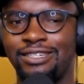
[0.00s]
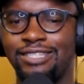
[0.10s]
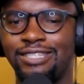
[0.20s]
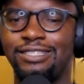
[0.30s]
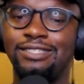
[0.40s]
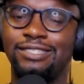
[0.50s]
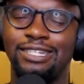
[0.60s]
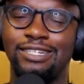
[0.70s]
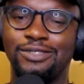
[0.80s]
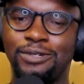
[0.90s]
it's easy
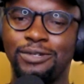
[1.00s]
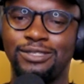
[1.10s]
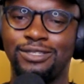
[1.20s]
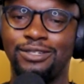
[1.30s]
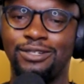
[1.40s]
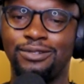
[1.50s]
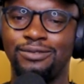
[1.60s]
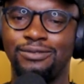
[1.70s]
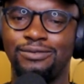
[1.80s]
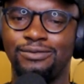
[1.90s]
and it's quick to go
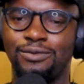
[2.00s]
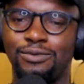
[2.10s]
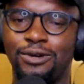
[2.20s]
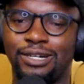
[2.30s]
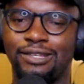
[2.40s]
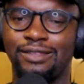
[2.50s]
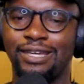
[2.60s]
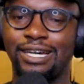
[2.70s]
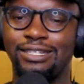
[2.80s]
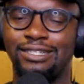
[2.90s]
work on
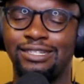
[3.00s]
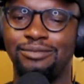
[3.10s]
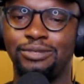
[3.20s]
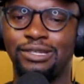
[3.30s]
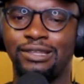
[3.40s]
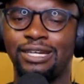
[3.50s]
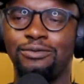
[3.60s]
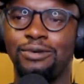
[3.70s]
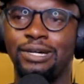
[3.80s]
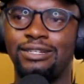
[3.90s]
that. But like
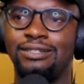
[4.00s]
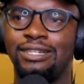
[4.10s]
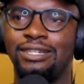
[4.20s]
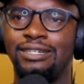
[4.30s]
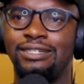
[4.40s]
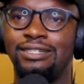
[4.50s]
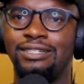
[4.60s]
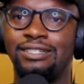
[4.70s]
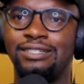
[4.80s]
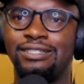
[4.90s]
when
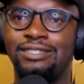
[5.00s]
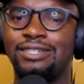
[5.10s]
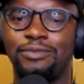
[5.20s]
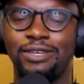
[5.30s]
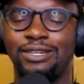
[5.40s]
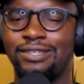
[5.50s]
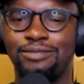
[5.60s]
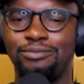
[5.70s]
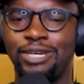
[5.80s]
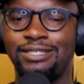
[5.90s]
something
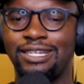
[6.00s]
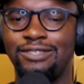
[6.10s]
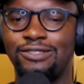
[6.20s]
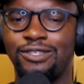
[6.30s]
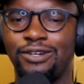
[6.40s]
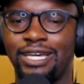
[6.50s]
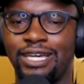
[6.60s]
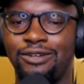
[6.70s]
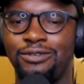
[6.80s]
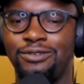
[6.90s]
doesn't make sense in your
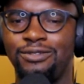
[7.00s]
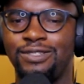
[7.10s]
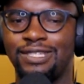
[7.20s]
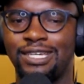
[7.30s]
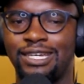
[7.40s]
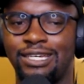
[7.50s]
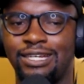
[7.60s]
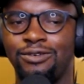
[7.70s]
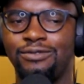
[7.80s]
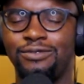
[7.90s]
head or you just can't
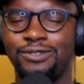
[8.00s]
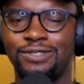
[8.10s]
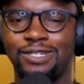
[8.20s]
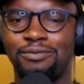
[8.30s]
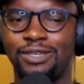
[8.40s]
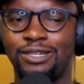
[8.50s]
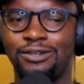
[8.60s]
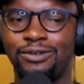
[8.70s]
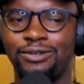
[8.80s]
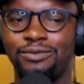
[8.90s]
get over something
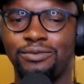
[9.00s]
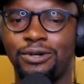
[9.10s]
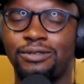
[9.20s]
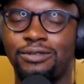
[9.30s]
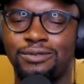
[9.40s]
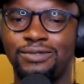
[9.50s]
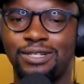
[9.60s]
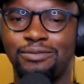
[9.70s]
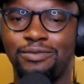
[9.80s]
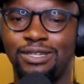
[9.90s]
or work through
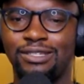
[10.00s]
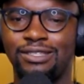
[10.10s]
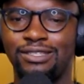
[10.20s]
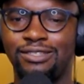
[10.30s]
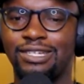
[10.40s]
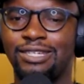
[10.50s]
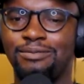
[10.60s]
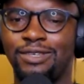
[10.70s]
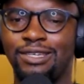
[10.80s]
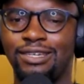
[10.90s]
something, you keep
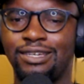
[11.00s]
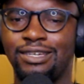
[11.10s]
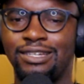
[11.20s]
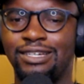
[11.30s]
thinking,